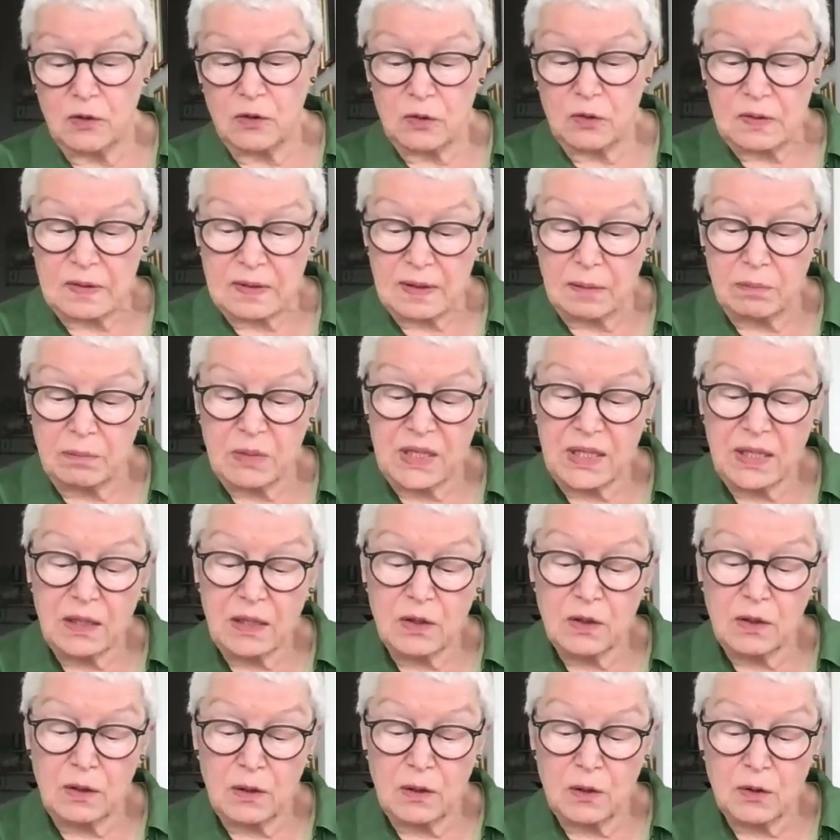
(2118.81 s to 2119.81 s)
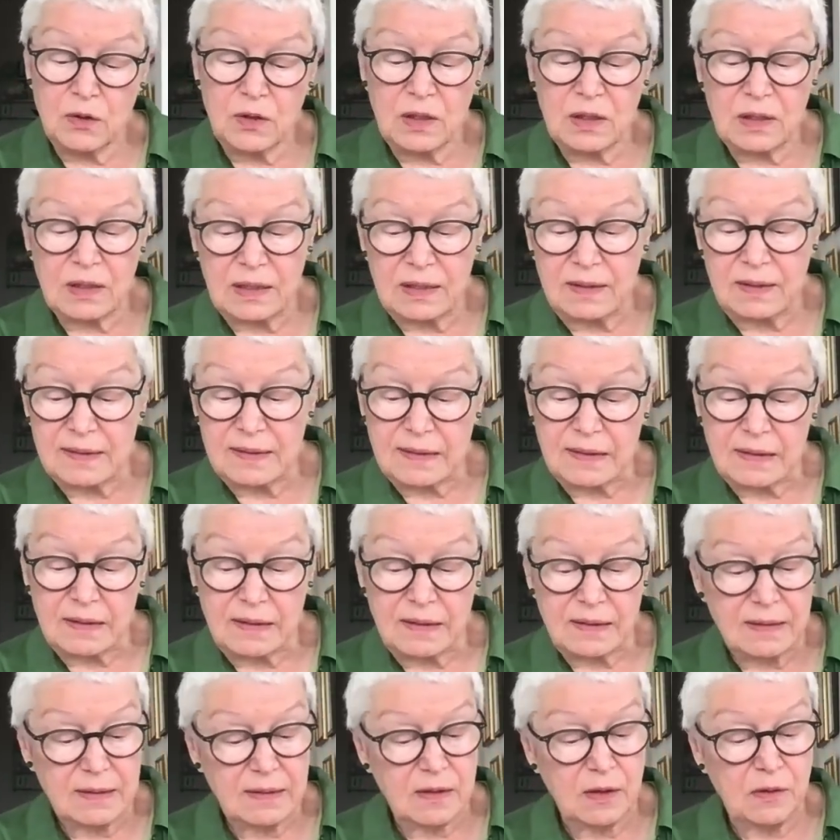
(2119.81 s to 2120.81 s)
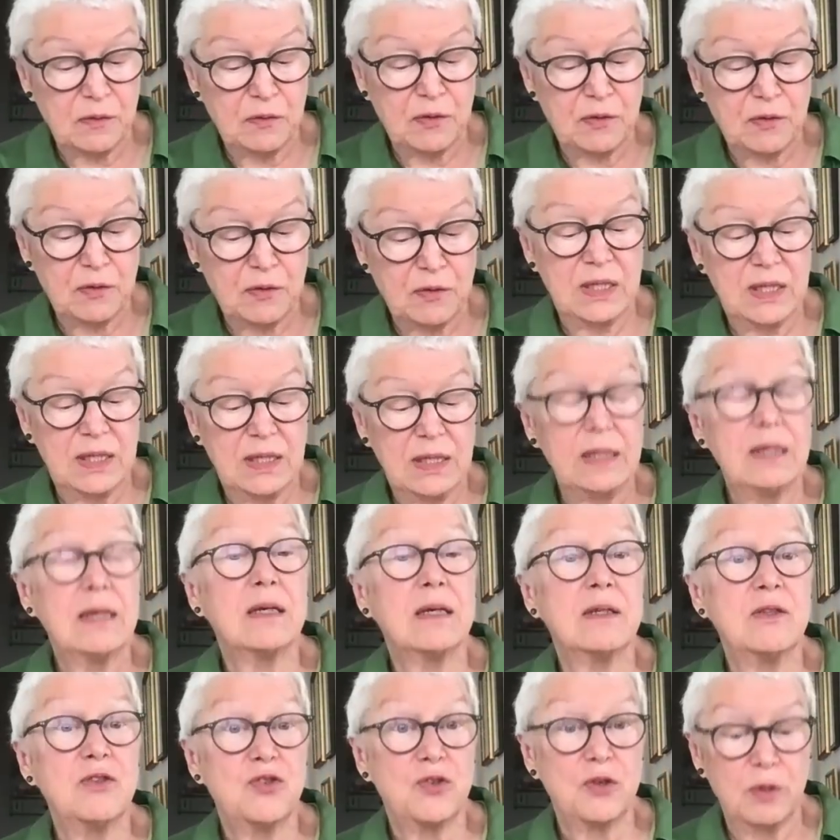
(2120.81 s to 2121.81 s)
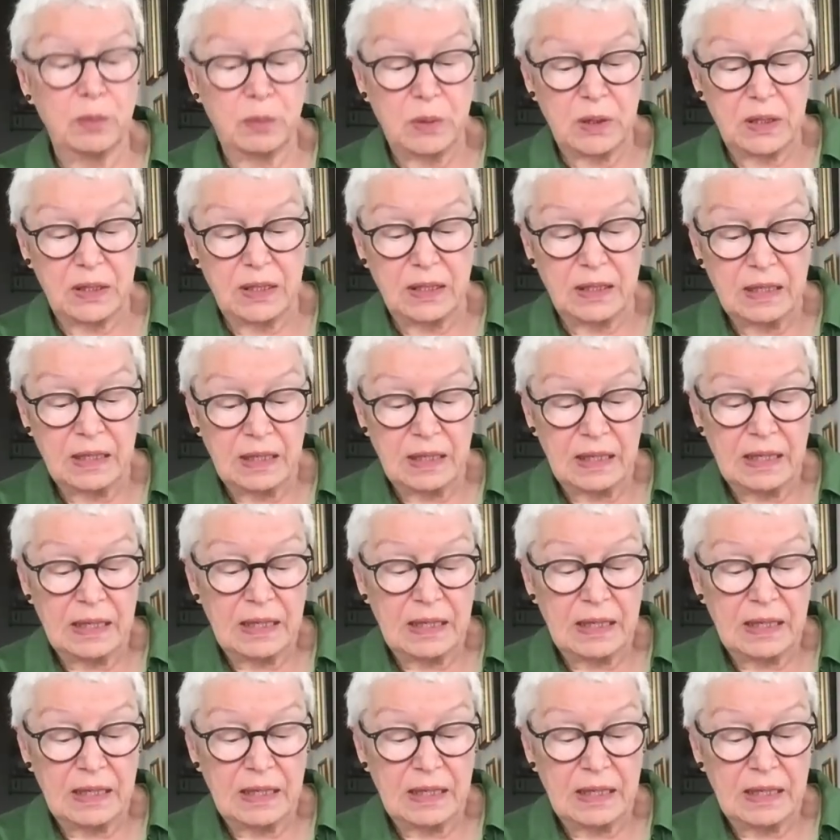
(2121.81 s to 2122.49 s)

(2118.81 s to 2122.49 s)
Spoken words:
some decolonial instances of critique in Germany